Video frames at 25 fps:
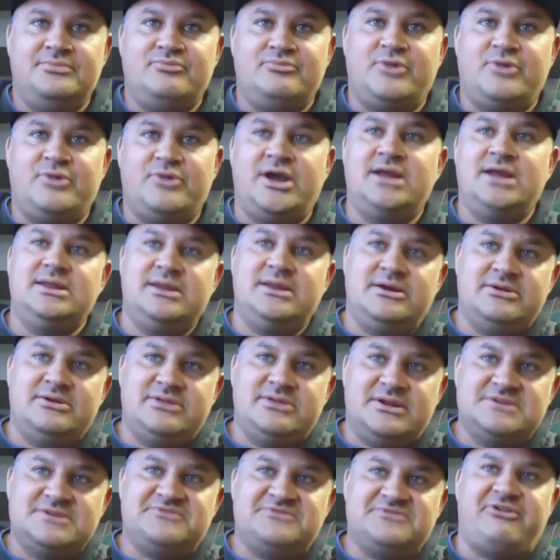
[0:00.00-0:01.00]
Right?
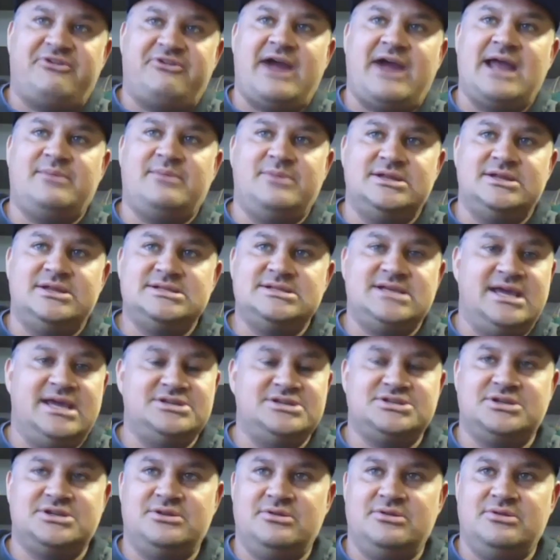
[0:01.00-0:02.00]
There's
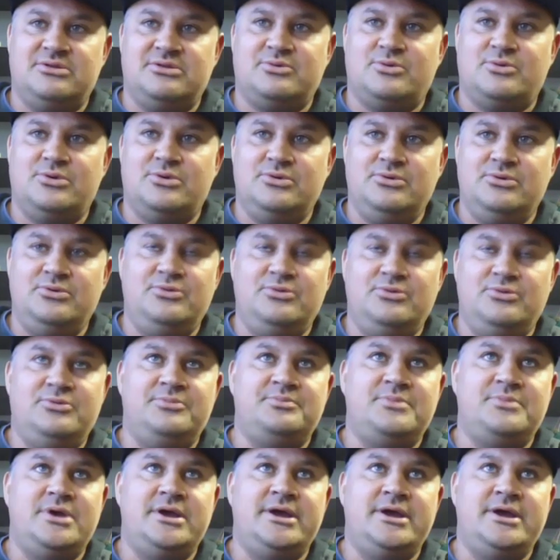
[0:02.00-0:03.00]
fragmentation through